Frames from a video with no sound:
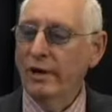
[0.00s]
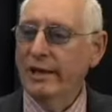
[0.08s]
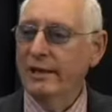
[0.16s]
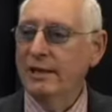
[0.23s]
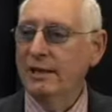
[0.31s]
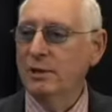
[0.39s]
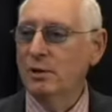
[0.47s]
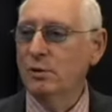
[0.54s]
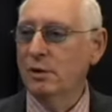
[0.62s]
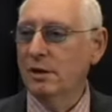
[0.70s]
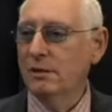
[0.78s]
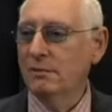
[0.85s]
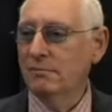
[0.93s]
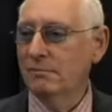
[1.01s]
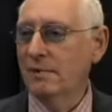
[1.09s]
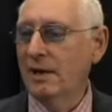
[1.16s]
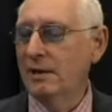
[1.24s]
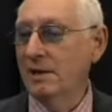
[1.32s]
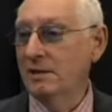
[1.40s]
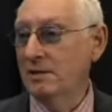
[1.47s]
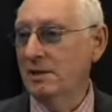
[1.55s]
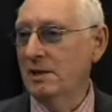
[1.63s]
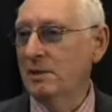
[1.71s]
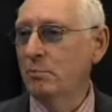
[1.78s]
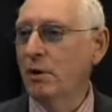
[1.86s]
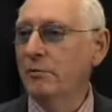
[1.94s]
do you think it took
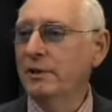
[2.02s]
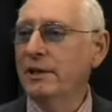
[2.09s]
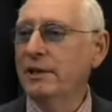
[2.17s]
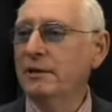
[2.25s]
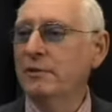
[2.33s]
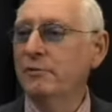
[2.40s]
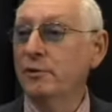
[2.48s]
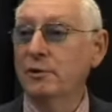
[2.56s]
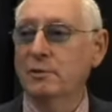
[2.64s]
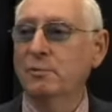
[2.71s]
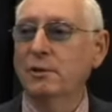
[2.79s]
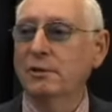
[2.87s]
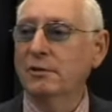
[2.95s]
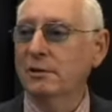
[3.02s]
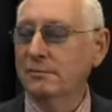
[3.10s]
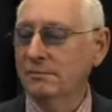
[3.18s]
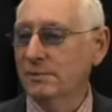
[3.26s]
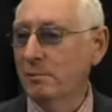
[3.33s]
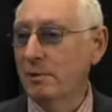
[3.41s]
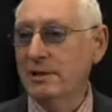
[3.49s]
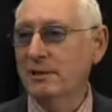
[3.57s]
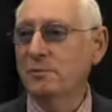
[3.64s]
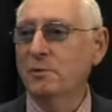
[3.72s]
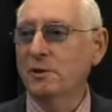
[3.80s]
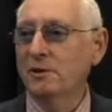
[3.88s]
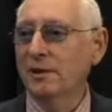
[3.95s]
seeing poverty in the first world, the
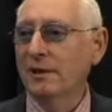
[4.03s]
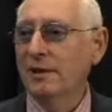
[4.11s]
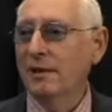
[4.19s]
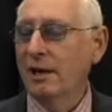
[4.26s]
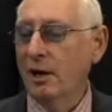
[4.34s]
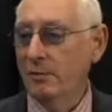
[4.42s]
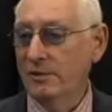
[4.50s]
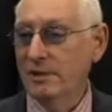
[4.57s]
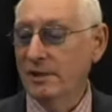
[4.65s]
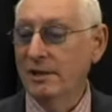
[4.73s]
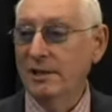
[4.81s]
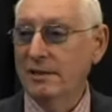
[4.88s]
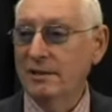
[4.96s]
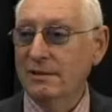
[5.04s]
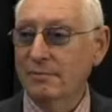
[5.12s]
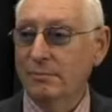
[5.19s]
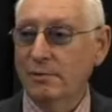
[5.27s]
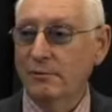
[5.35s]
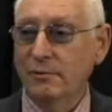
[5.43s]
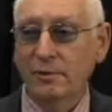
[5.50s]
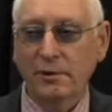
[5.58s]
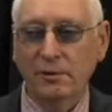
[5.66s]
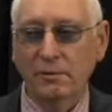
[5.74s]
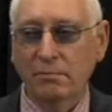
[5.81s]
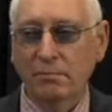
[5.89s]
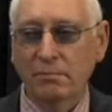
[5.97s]
Western world, overseas before
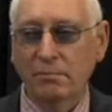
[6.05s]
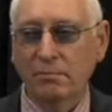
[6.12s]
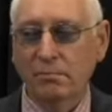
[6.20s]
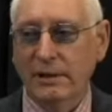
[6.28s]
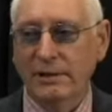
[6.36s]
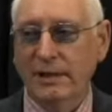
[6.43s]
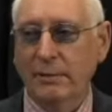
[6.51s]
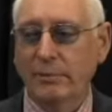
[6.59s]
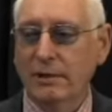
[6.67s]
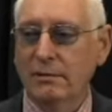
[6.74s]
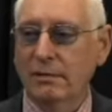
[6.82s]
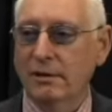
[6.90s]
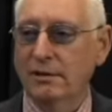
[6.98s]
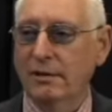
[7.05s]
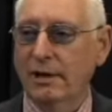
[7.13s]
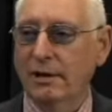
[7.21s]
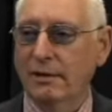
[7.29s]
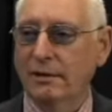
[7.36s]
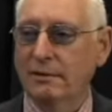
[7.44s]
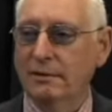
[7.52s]
you picked it up in Australia?